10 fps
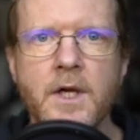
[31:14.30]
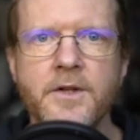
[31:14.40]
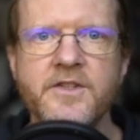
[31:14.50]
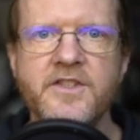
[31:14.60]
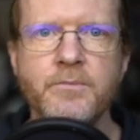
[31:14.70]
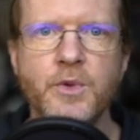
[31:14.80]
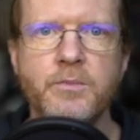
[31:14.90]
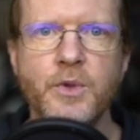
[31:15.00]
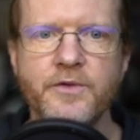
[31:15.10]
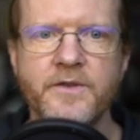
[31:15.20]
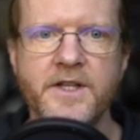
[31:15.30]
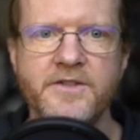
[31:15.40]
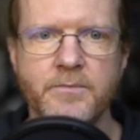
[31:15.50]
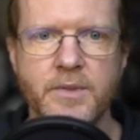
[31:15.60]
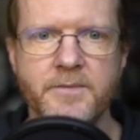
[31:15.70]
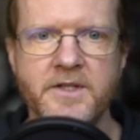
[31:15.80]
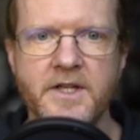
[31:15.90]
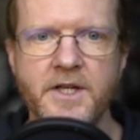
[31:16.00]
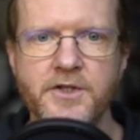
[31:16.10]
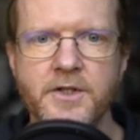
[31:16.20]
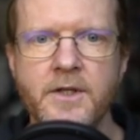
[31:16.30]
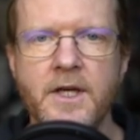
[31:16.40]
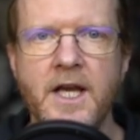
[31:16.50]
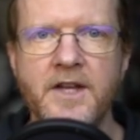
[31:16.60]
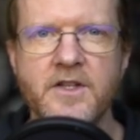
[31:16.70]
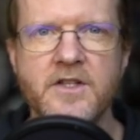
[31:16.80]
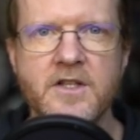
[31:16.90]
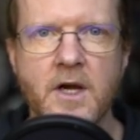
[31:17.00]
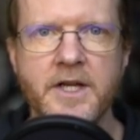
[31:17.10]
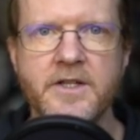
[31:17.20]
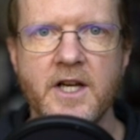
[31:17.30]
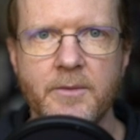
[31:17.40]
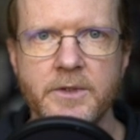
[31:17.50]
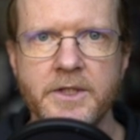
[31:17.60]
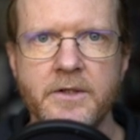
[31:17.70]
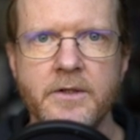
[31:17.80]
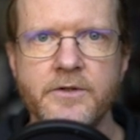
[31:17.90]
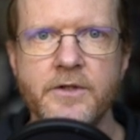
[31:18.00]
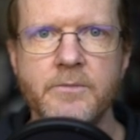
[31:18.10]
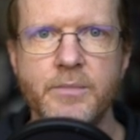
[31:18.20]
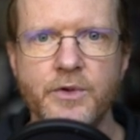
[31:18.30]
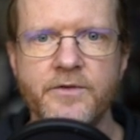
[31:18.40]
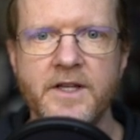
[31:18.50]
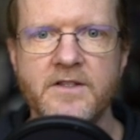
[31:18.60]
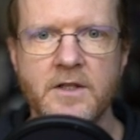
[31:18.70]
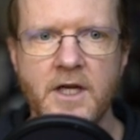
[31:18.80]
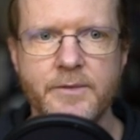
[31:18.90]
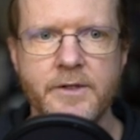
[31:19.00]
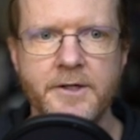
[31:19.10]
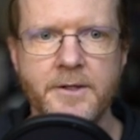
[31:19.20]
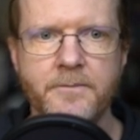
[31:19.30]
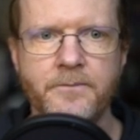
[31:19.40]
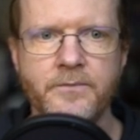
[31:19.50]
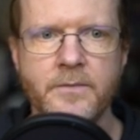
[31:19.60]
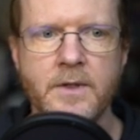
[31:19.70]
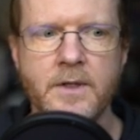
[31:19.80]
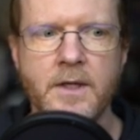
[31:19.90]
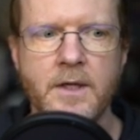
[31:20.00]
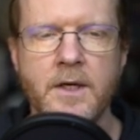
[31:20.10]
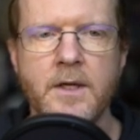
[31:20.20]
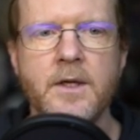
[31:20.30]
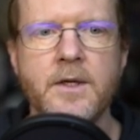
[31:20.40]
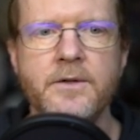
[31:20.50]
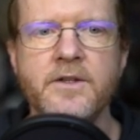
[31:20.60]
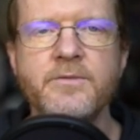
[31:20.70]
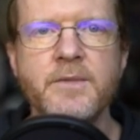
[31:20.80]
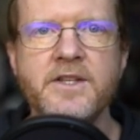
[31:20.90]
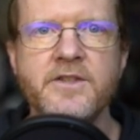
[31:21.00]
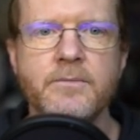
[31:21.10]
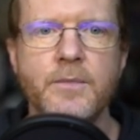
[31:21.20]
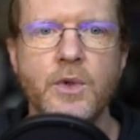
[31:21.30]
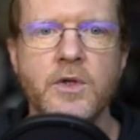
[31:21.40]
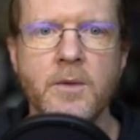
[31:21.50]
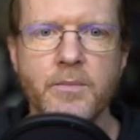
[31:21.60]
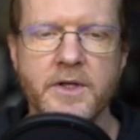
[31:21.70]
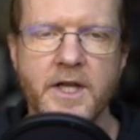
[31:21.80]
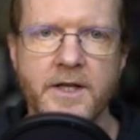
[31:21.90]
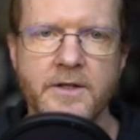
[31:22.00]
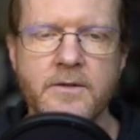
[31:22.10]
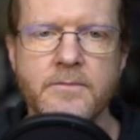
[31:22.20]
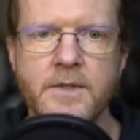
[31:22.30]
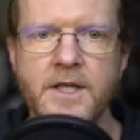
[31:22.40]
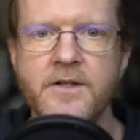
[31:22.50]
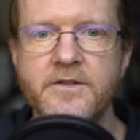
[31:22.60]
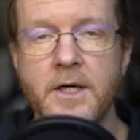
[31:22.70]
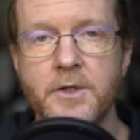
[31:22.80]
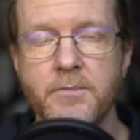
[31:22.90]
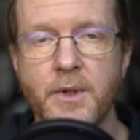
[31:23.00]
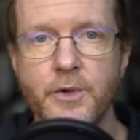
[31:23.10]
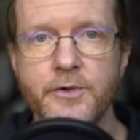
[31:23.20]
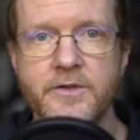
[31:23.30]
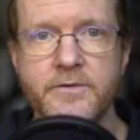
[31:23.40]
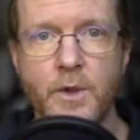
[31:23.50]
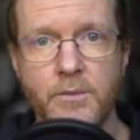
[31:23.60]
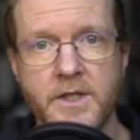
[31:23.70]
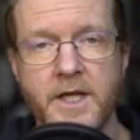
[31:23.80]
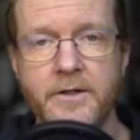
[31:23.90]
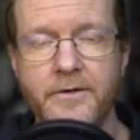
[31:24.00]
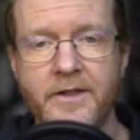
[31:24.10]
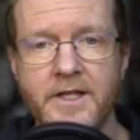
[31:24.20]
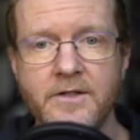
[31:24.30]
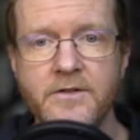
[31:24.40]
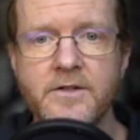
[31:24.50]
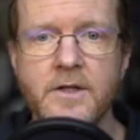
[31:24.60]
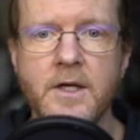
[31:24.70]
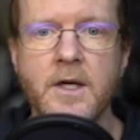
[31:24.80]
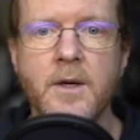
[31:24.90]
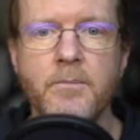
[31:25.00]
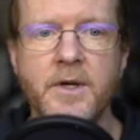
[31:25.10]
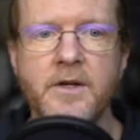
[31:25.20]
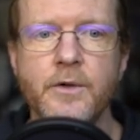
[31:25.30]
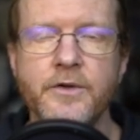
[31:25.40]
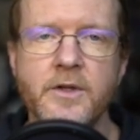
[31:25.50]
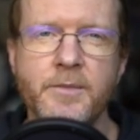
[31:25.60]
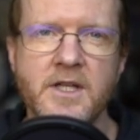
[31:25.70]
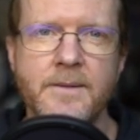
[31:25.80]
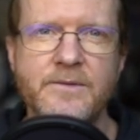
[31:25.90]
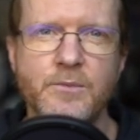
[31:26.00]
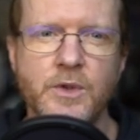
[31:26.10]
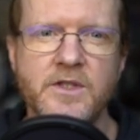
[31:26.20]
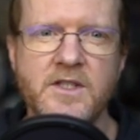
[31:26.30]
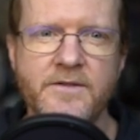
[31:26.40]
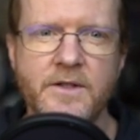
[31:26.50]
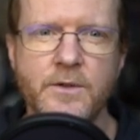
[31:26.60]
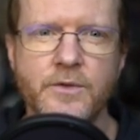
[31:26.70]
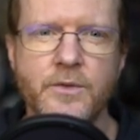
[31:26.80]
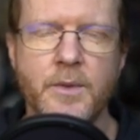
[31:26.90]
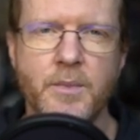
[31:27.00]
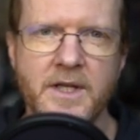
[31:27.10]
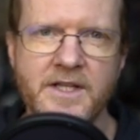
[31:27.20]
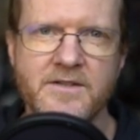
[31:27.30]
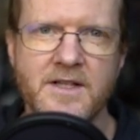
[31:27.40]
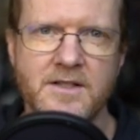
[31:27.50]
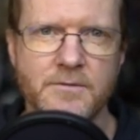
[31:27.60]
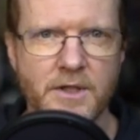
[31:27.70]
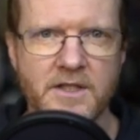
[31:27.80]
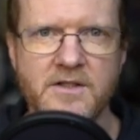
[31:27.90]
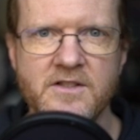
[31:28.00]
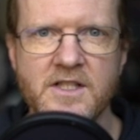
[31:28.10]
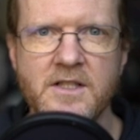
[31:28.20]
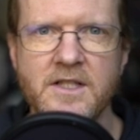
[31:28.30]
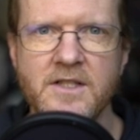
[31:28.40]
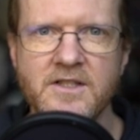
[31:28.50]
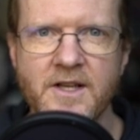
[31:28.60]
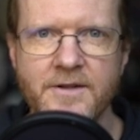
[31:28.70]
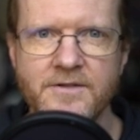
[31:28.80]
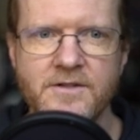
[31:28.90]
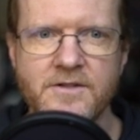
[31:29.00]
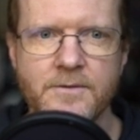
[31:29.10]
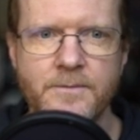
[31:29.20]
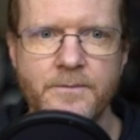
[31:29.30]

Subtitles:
The simple bookface implementation has a tight coupling to the bookface library. This makes it more complicated. It is now composed of complicated things, but it also becomes more difficult to replace that dependency in tests.